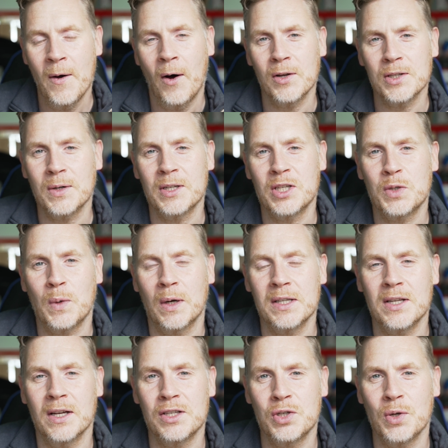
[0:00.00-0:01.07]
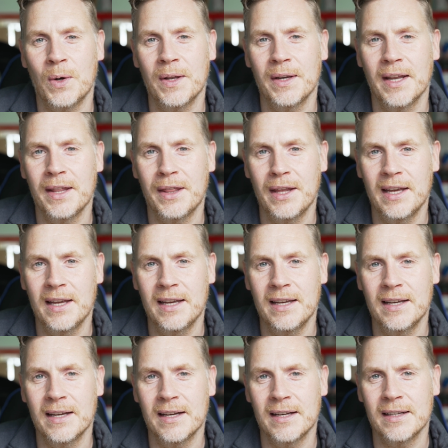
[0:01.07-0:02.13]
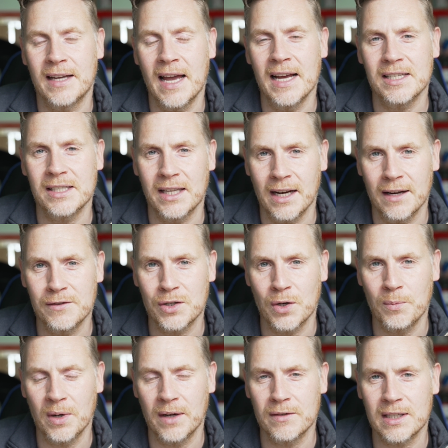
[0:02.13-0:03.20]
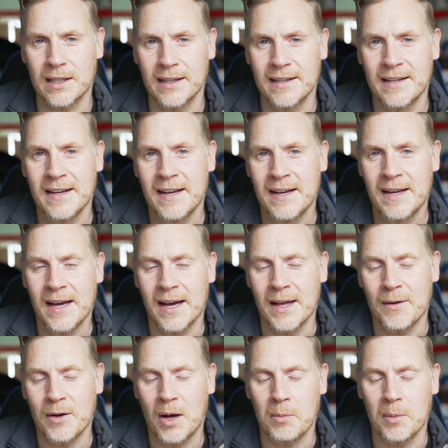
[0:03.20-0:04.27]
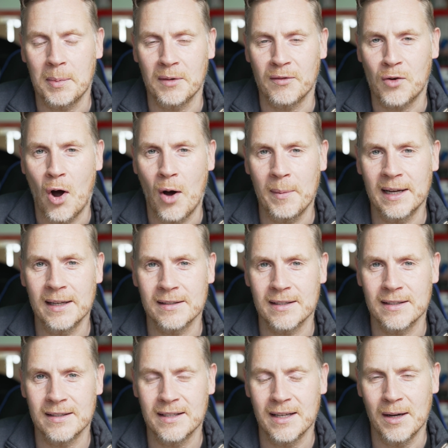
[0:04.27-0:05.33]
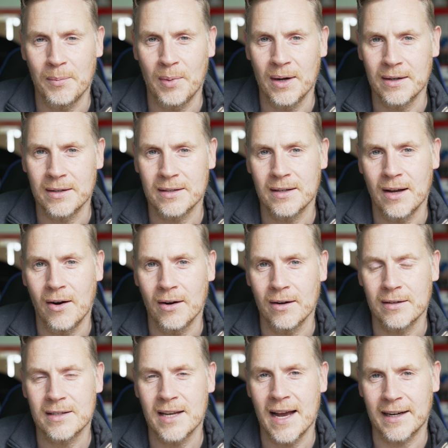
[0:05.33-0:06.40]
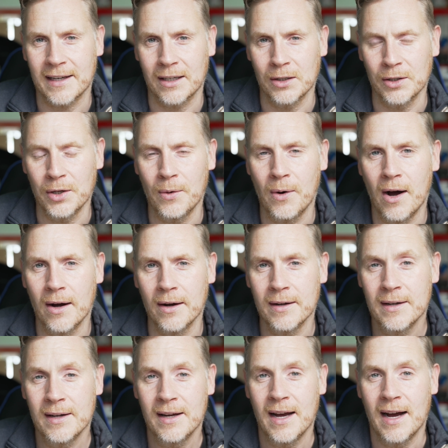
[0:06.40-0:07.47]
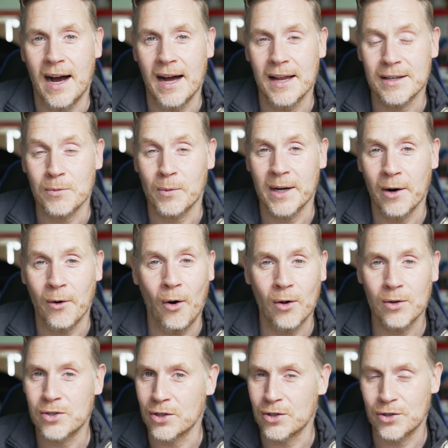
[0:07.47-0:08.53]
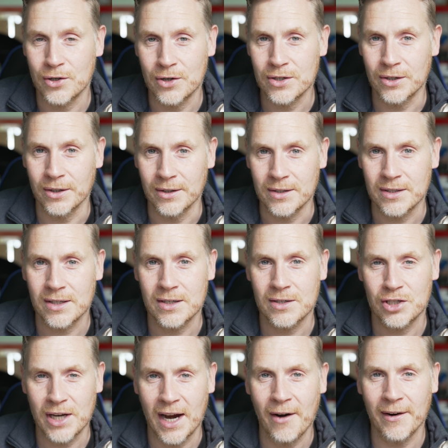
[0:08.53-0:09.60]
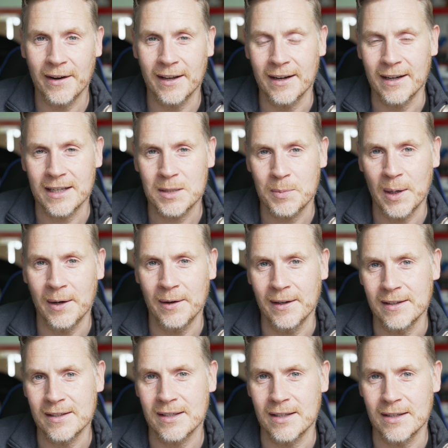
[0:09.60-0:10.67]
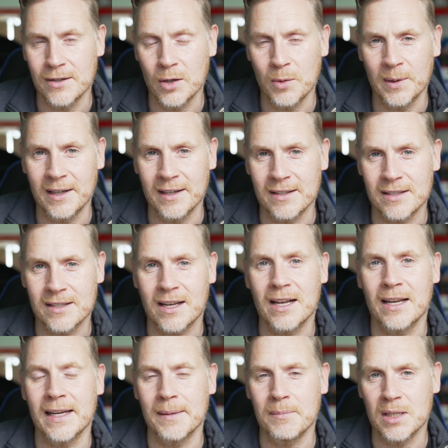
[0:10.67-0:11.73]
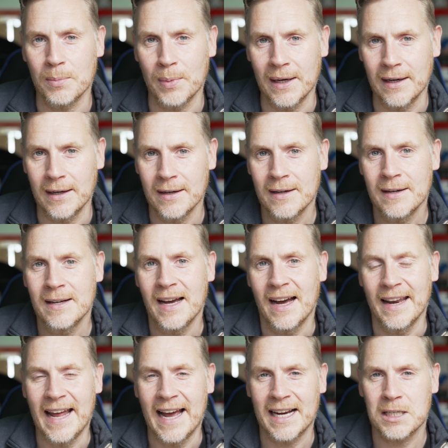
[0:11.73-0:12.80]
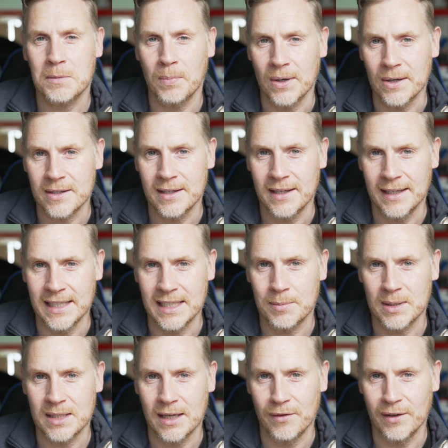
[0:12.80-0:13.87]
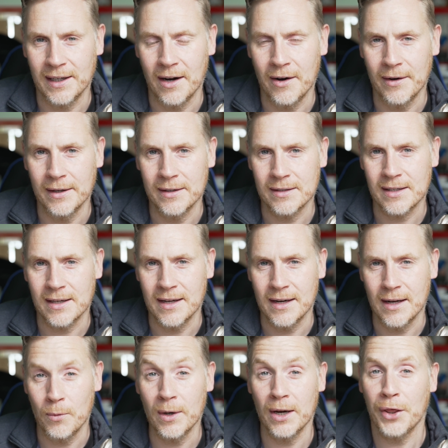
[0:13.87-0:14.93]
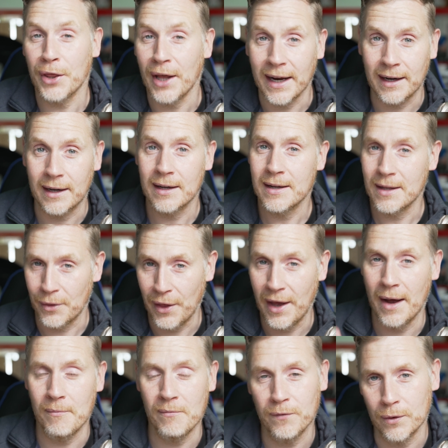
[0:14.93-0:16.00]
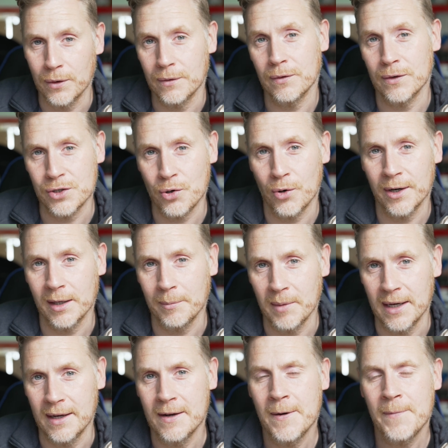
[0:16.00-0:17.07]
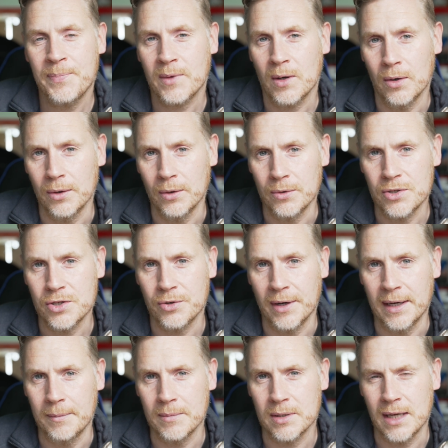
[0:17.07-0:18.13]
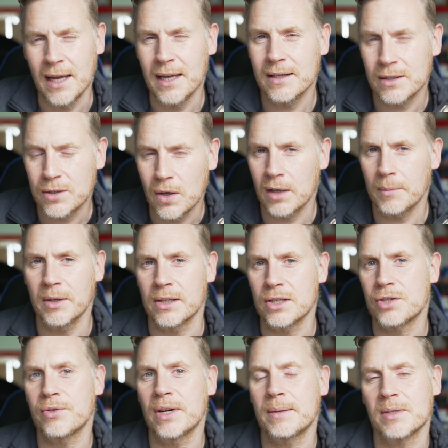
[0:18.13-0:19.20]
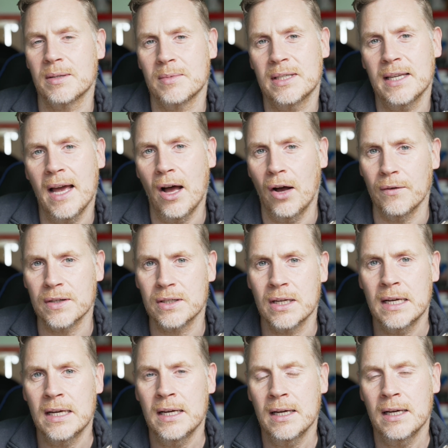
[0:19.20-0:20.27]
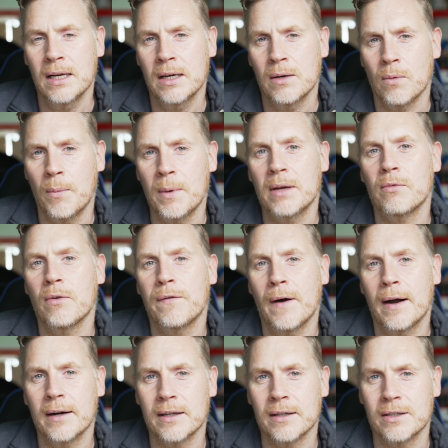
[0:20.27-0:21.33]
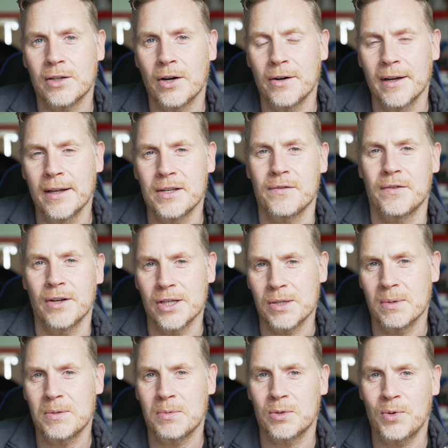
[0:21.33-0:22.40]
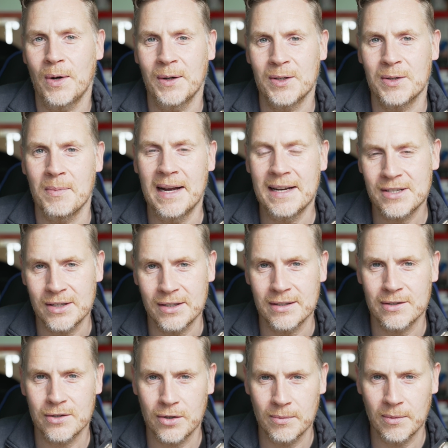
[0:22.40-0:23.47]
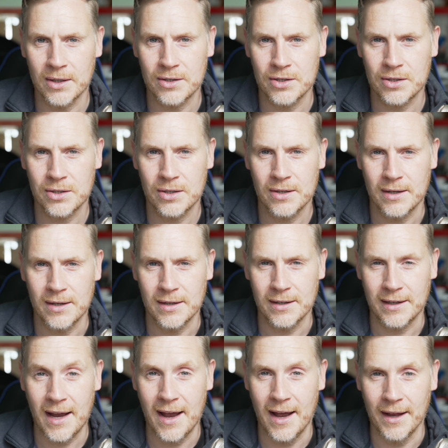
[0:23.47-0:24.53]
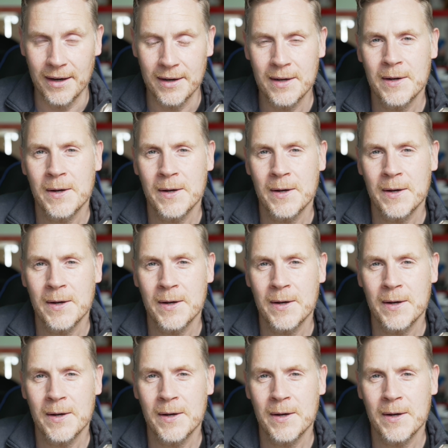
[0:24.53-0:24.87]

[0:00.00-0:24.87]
Also, I just want to touch on the guests that I've shown previously. A couple of people have commented about our technical know-how, and we are all just users sharing an experience, and nobody has claimed to be an expert in specific areas, and I want to thank them for joining me on those streams. And talking about the streams themselves, when we refer to certain interviews, which we'll try not to mention too much again,